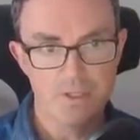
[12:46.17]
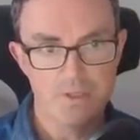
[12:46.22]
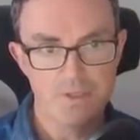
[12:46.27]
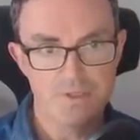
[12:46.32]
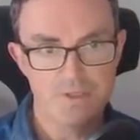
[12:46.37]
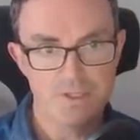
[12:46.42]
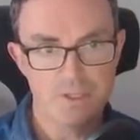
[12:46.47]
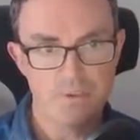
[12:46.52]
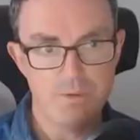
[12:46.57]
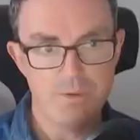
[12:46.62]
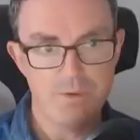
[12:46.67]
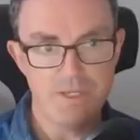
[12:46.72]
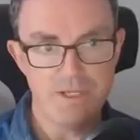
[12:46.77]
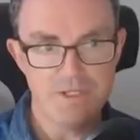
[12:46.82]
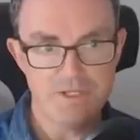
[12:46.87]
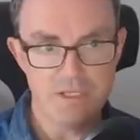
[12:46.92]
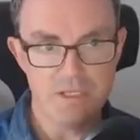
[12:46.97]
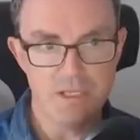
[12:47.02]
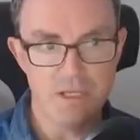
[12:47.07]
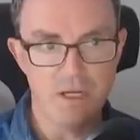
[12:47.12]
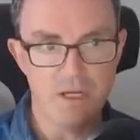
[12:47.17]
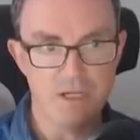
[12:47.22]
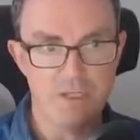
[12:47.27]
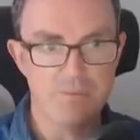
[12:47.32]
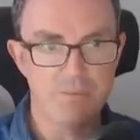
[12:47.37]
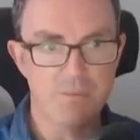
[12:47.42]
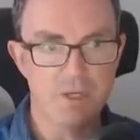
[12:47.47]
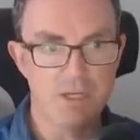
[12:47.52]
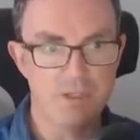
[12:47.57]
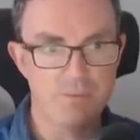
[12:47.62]
So this line
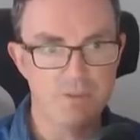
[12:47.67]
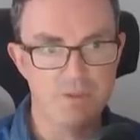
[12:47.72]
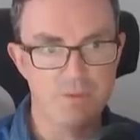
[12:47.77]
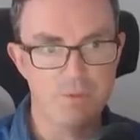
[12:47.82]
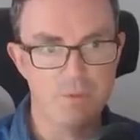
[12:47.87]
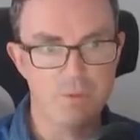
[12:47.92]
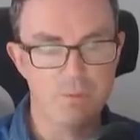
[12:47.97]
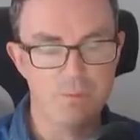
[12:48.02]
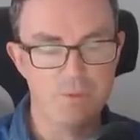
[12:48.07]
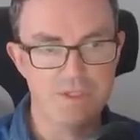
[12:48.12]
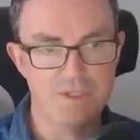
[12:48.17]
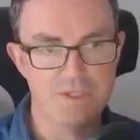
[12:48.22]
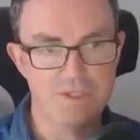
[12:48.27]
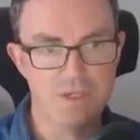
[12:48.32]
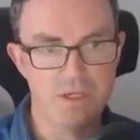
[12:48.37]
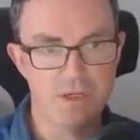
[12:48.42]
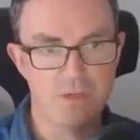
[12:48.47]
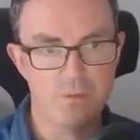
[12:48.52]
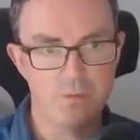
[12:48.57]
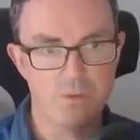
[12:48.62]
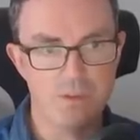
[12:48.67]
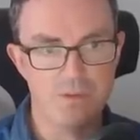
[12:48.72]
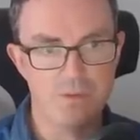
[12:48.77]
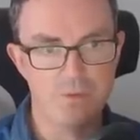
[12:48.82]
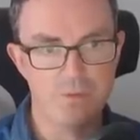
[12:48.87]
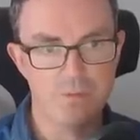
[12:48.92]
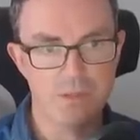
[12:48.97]
might be the one we start with,